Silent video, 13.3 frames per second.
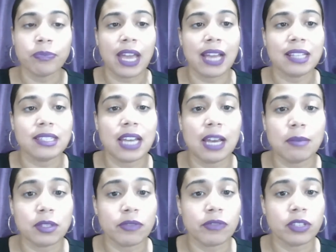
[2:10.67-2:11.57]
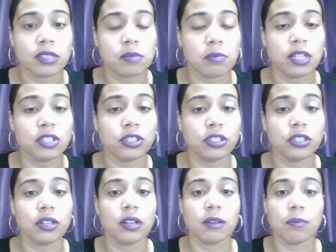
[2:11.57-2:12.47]
At times, if it's measured
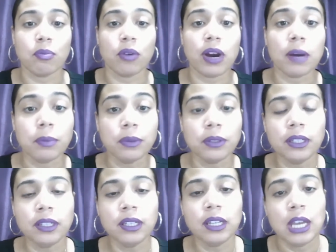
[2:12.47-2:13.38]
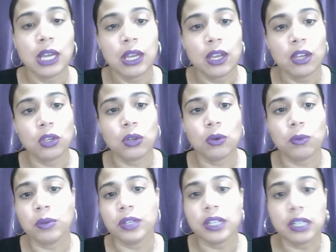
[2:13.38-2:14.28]
properly, you
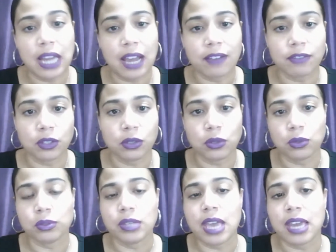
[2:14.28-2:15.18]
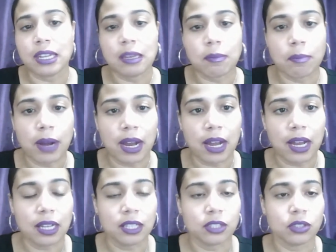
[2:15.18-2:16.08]
wouldn't have to use any
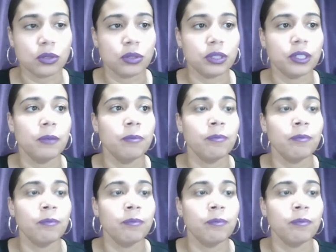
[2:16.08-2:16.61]
bond or